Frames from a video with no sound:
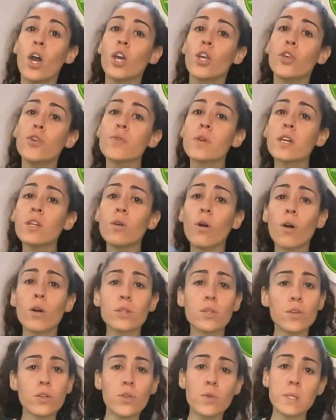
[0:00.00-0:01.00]
You can
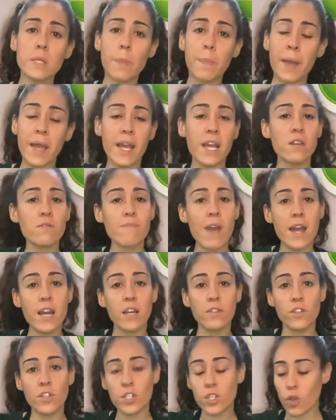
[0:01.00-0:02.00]
also use a pan right
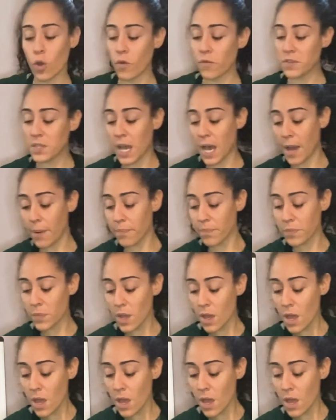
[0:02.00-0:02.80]
on the stove top.